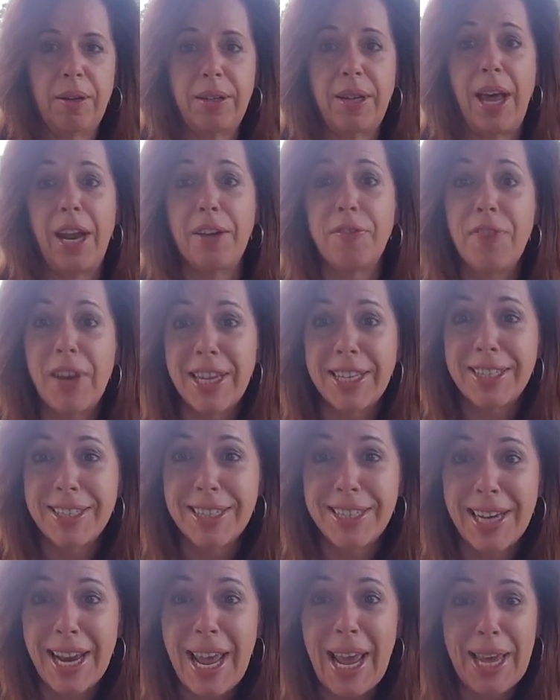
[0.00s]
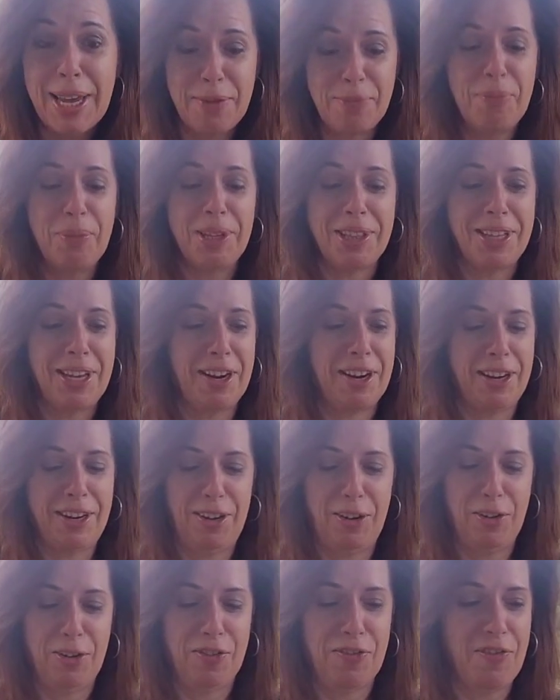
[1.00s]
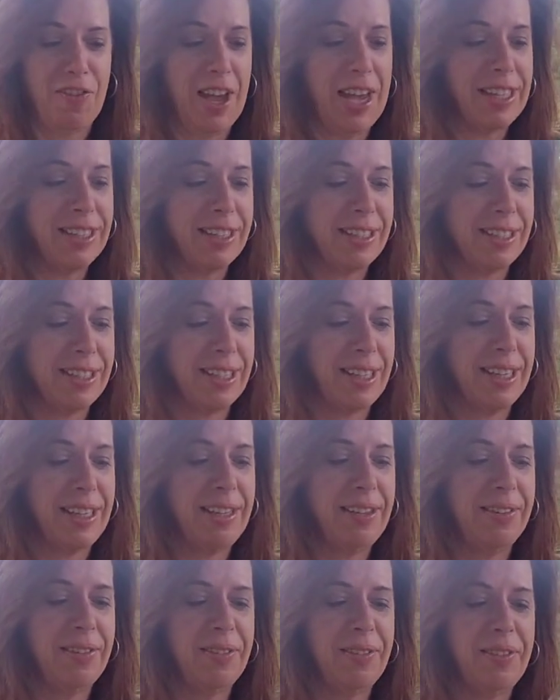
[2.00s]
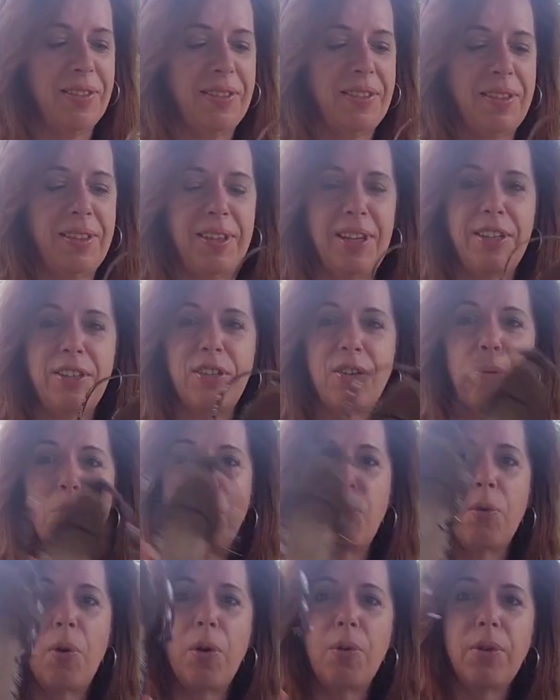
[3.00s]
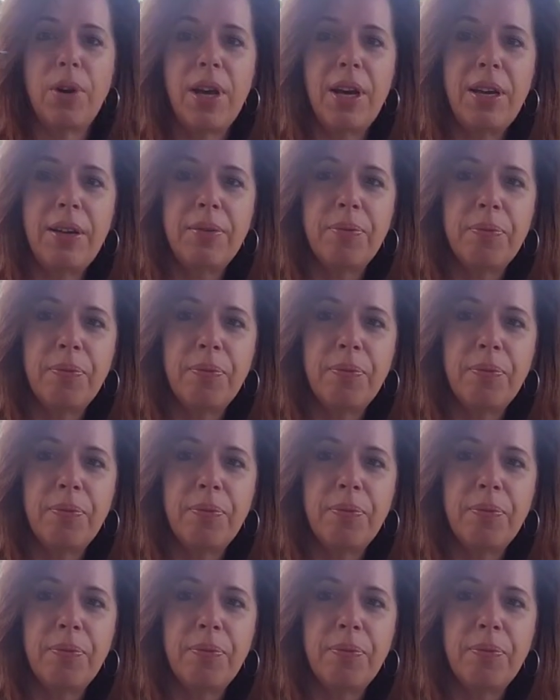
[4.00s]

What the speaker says: Not a fancy name, but they look fancy. These are Marona.